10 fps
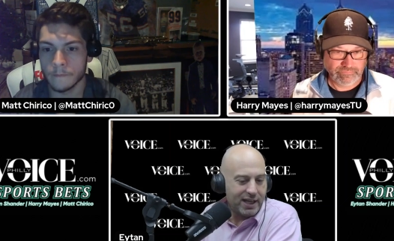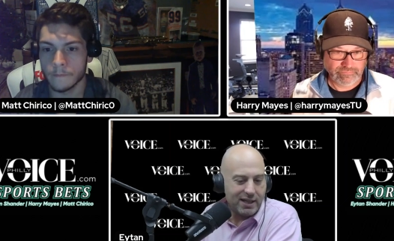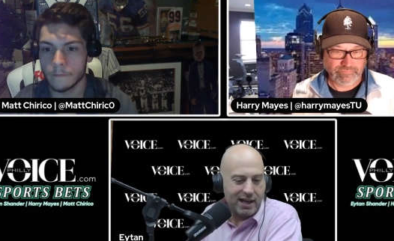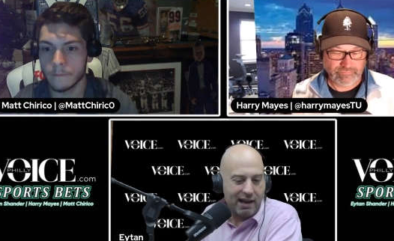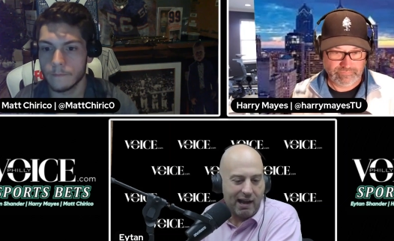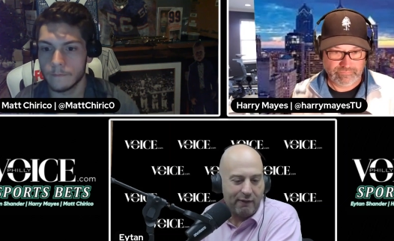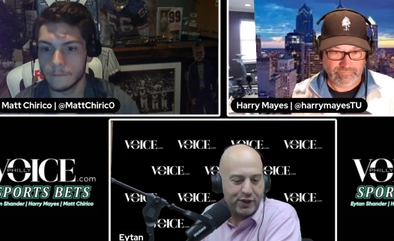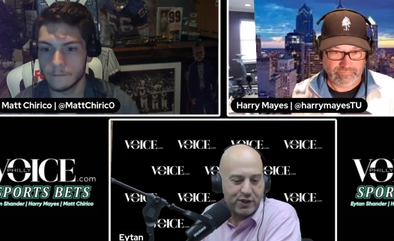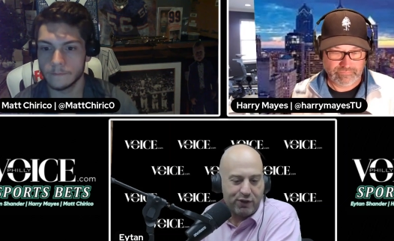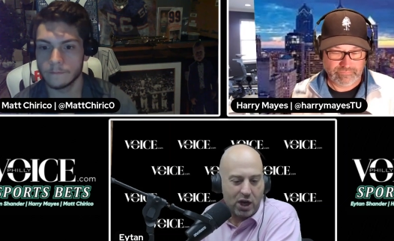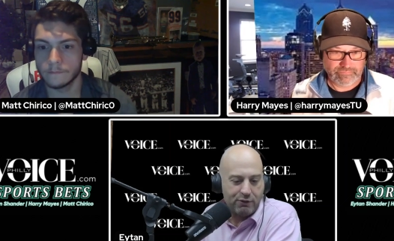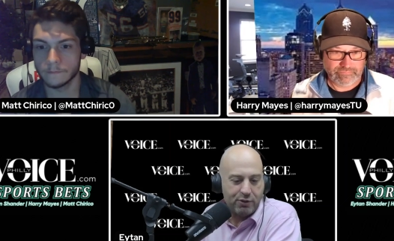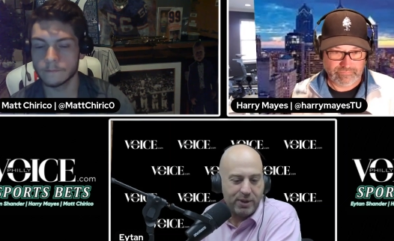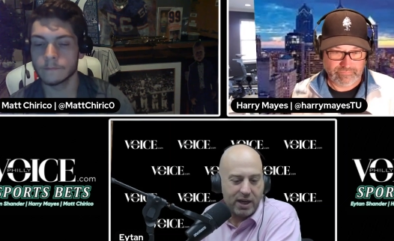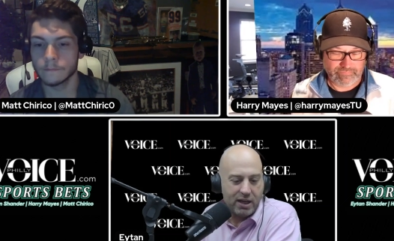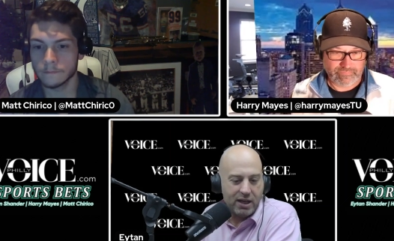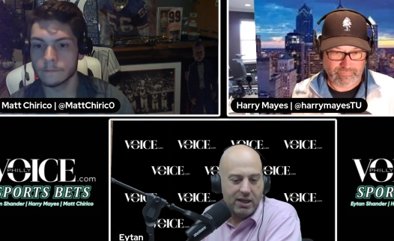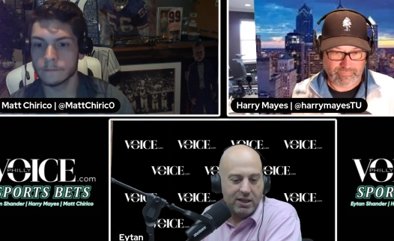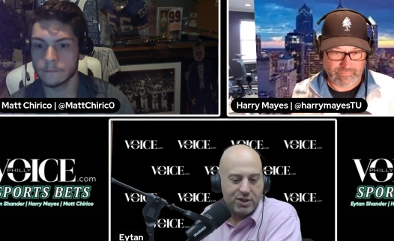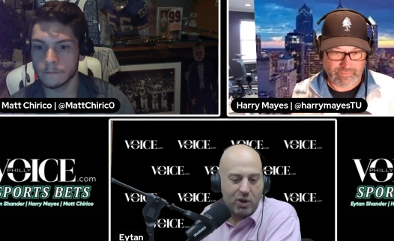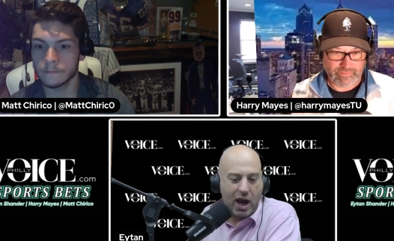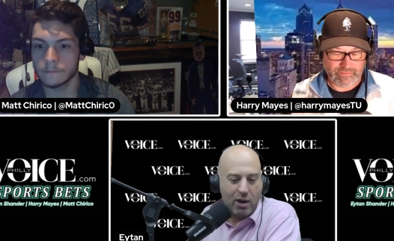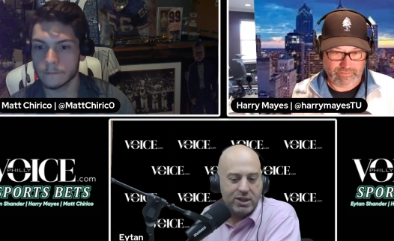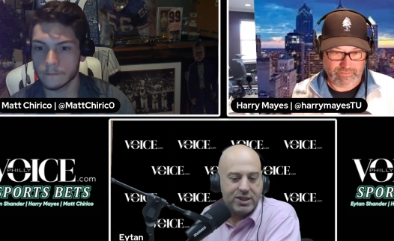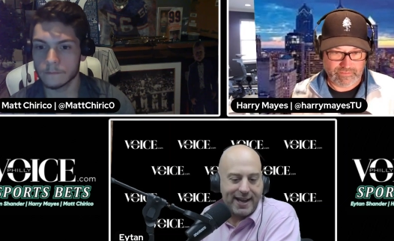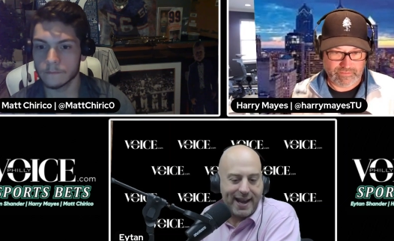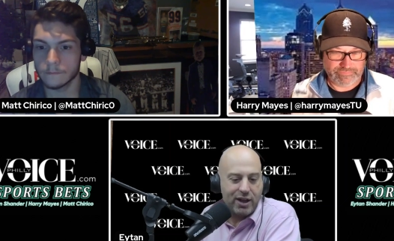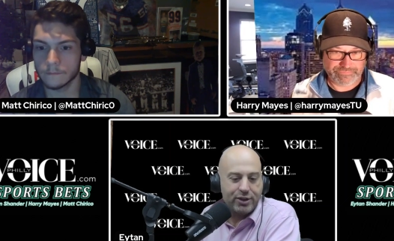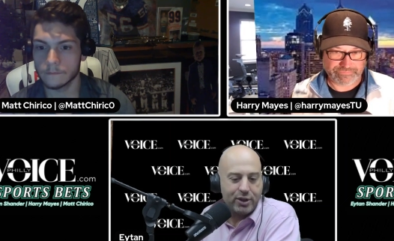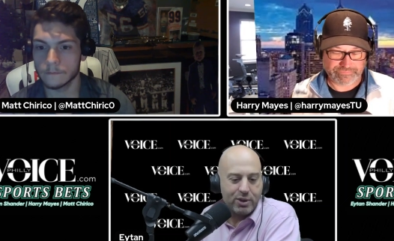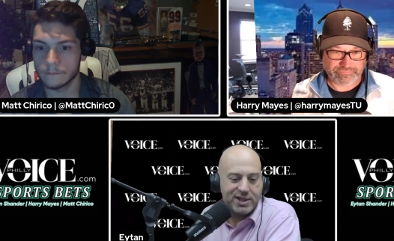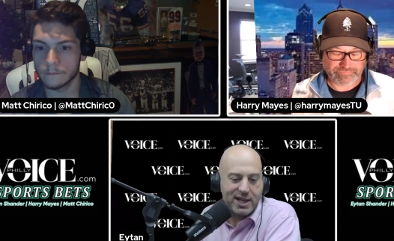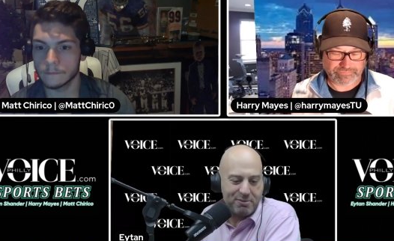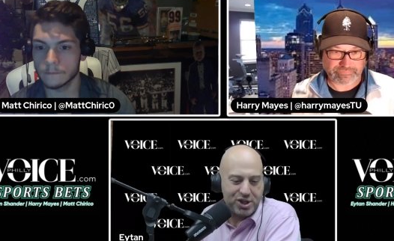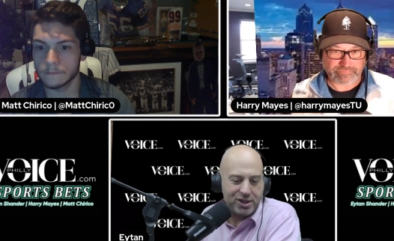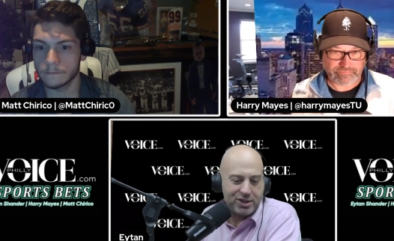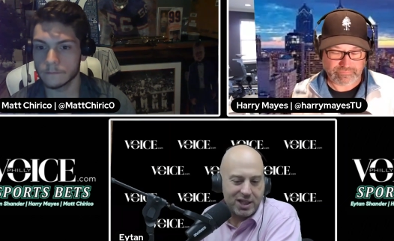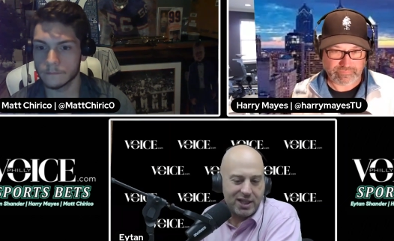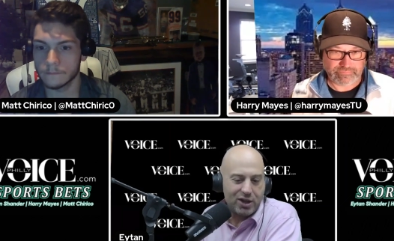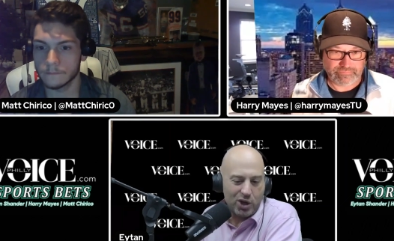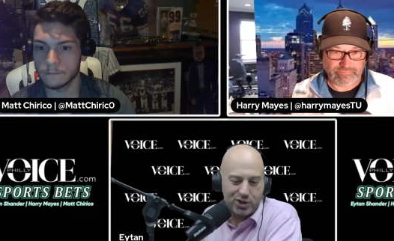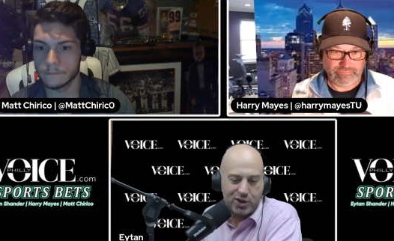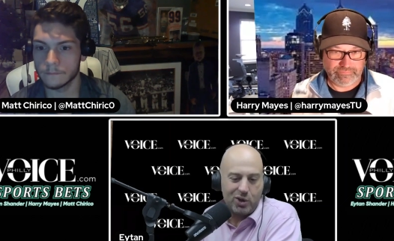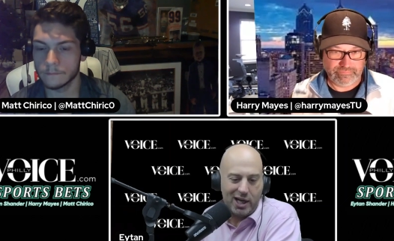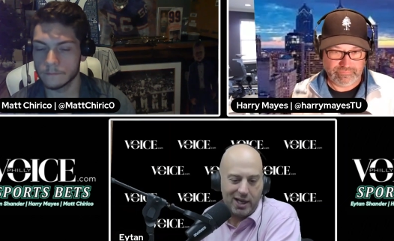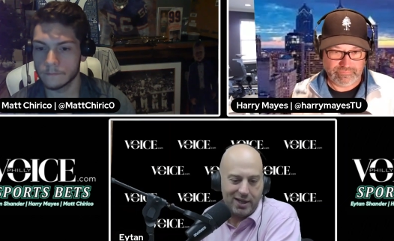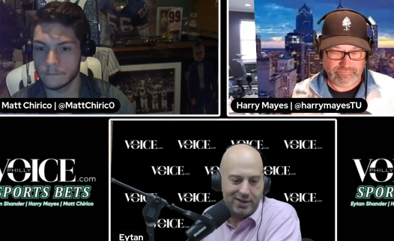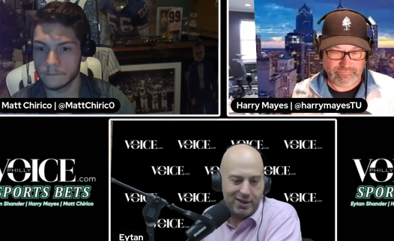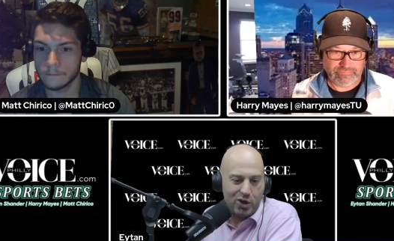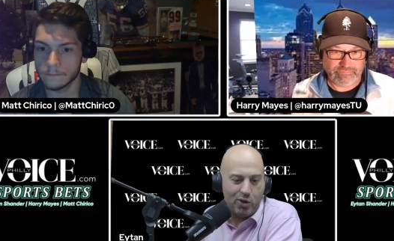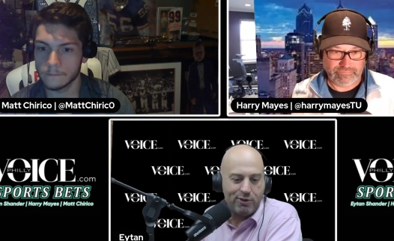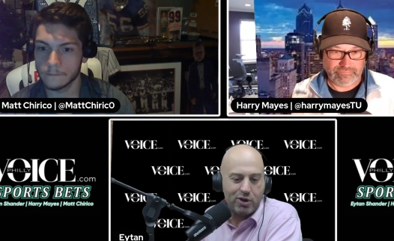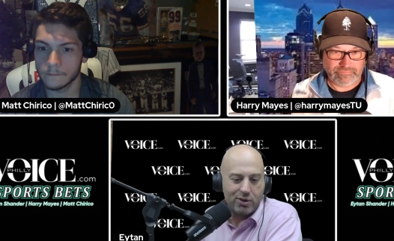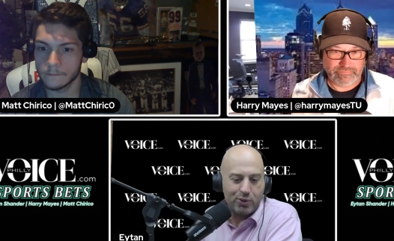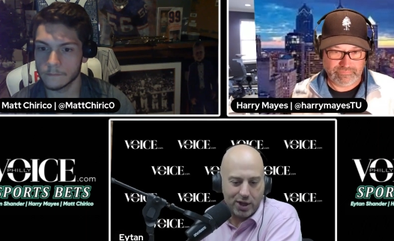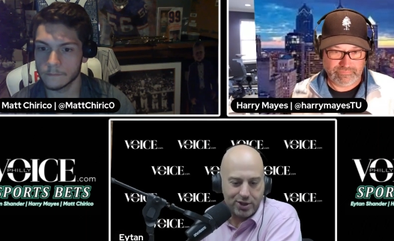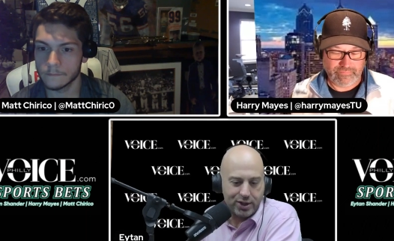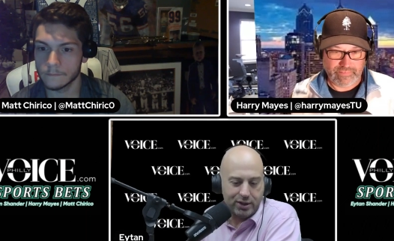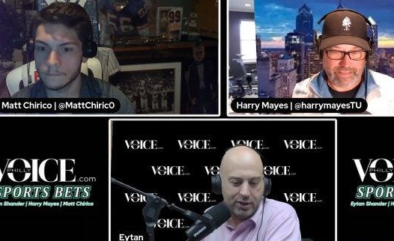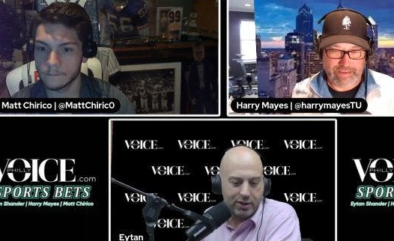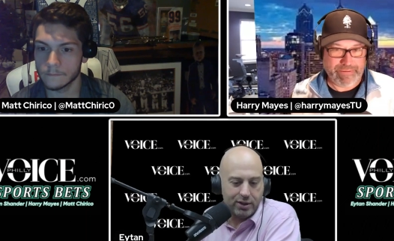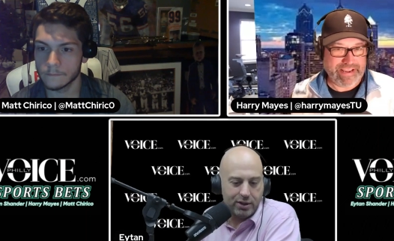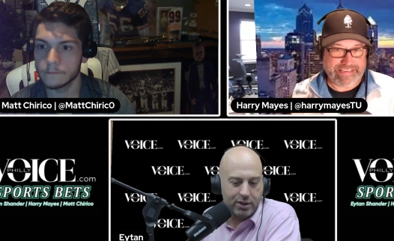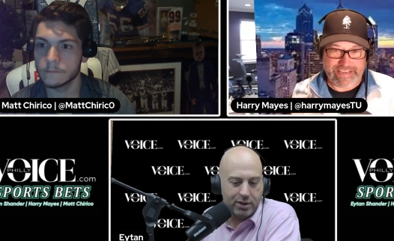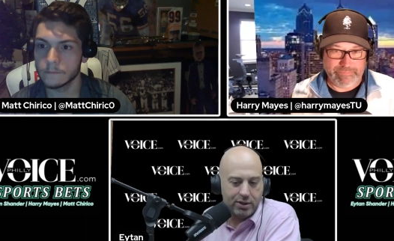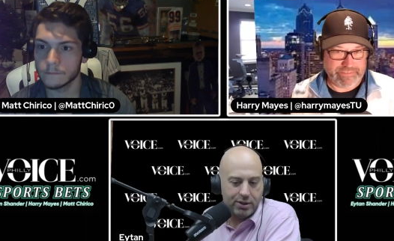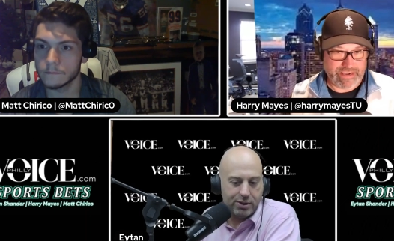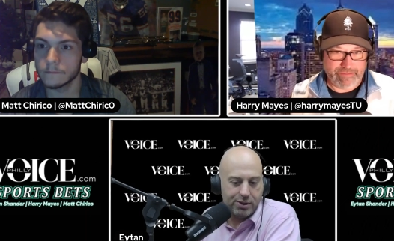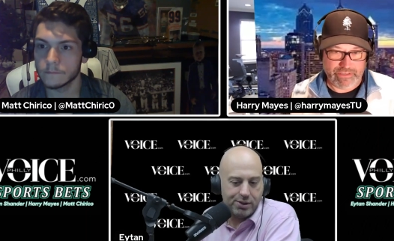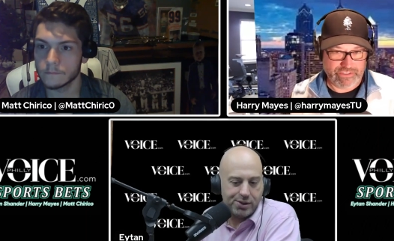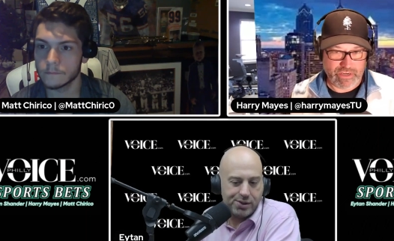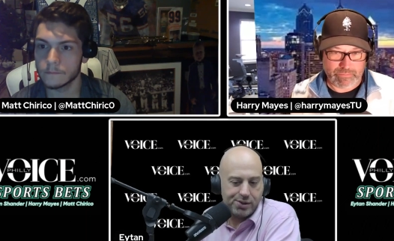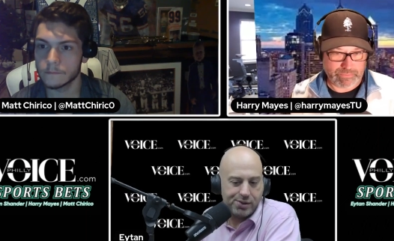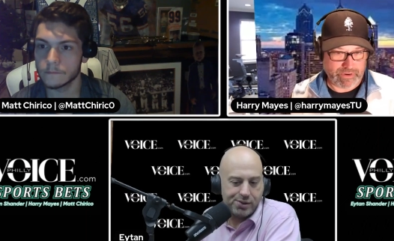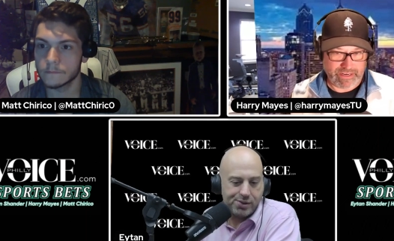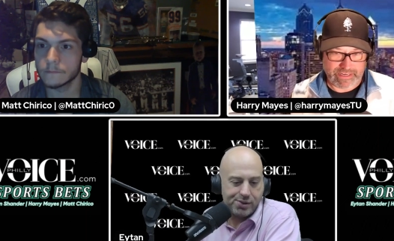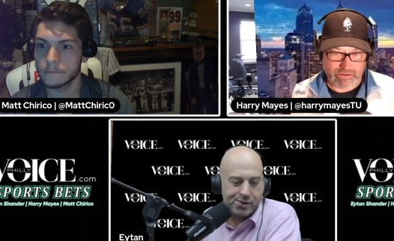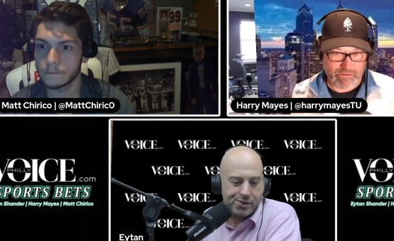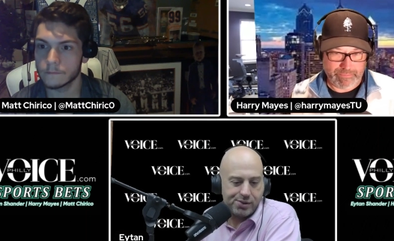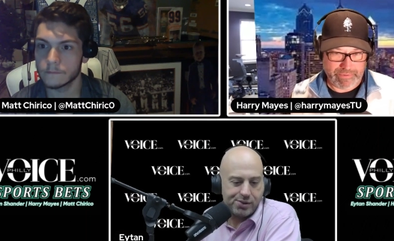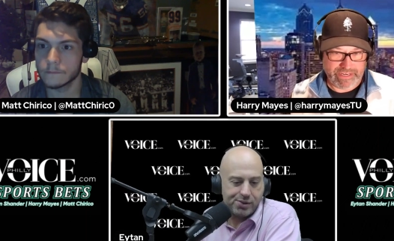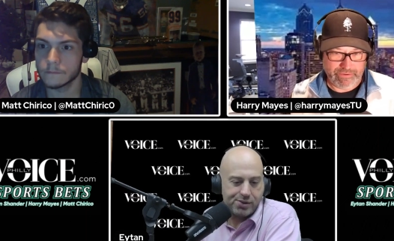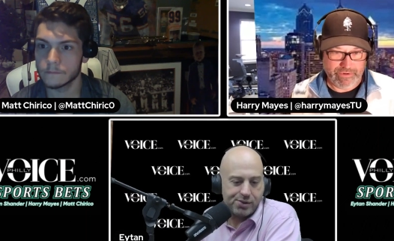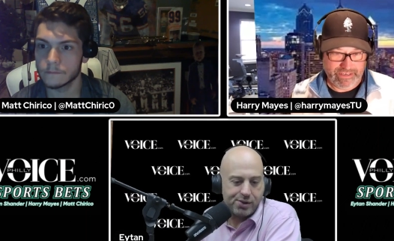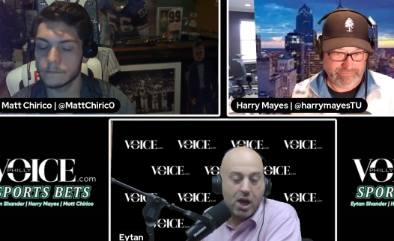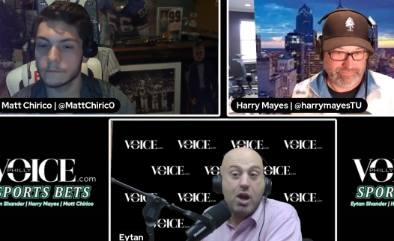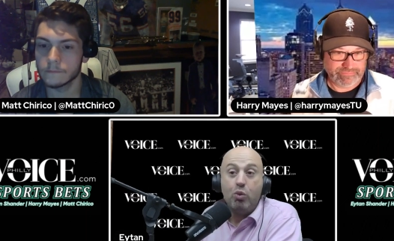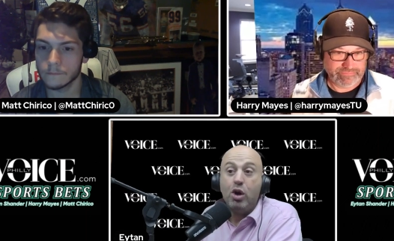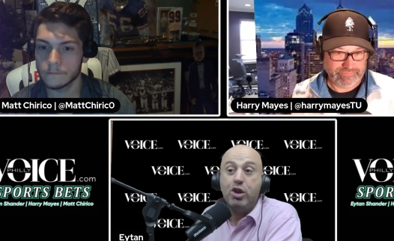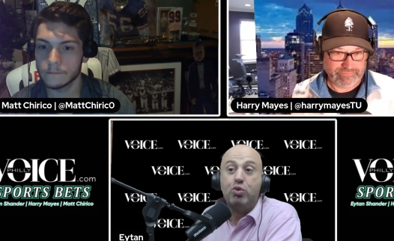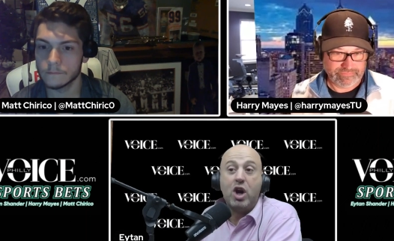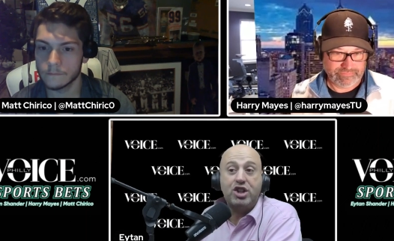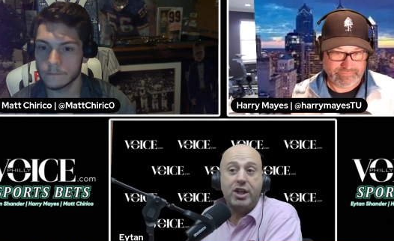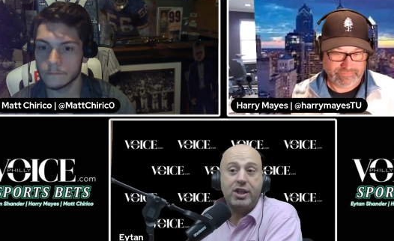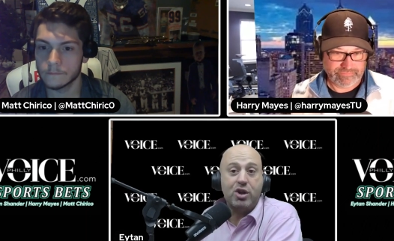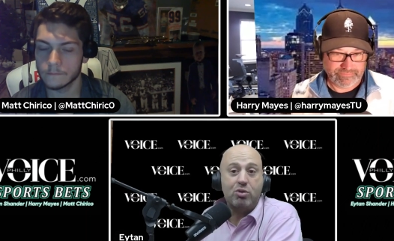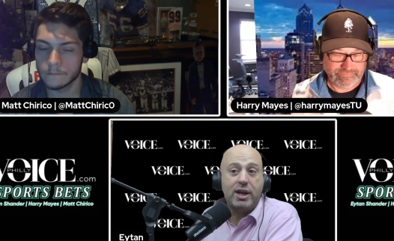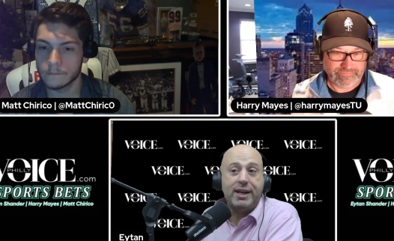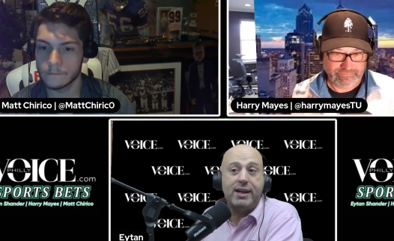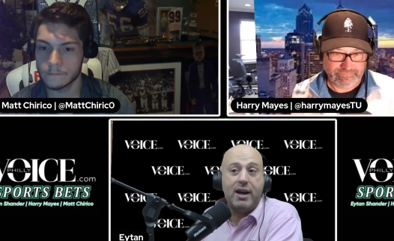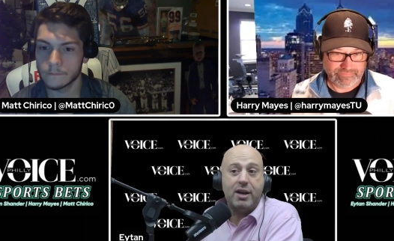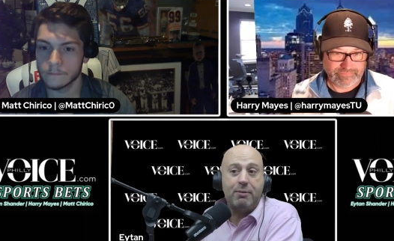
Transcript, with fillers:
Speaker 1: mm. and a half is fine for me. I, so I would tail your receptions and then also add in the over on rushing.
Speaker 2: And by game time, those numbers probably go up anyway.
Speaker 1: Well, the rushing has already gone up